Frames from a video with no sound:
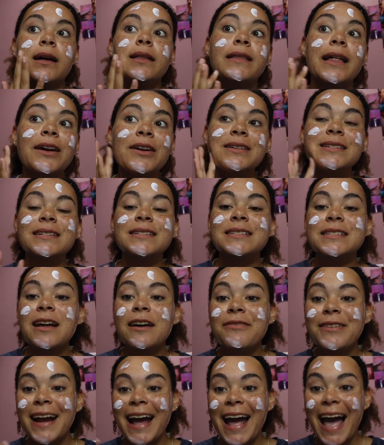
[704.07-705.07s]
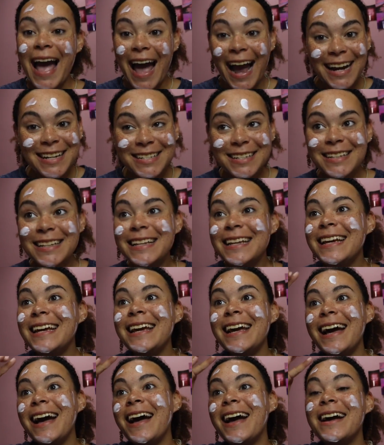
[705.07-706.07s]
letters and stuff, and I
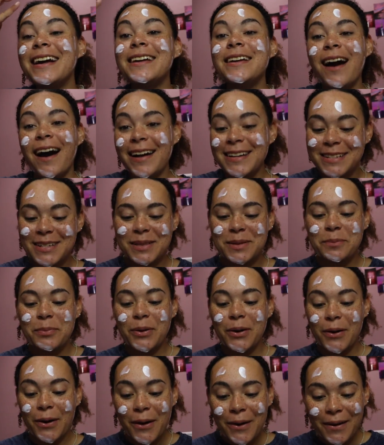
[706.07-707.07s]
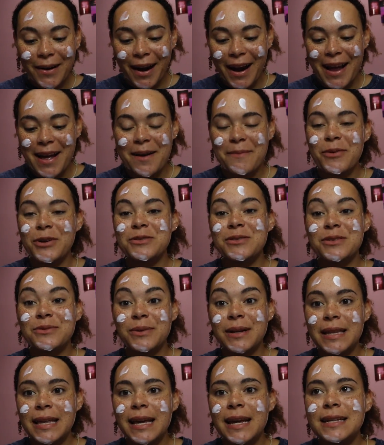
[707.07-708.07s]
actually got into the program, which was
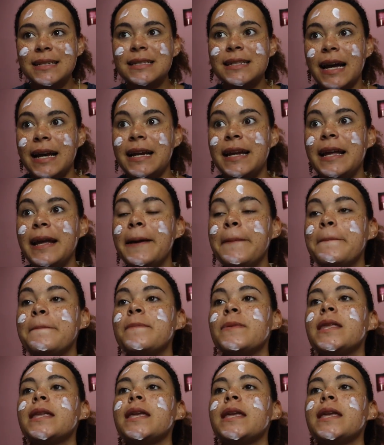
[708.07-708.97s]
really exciting.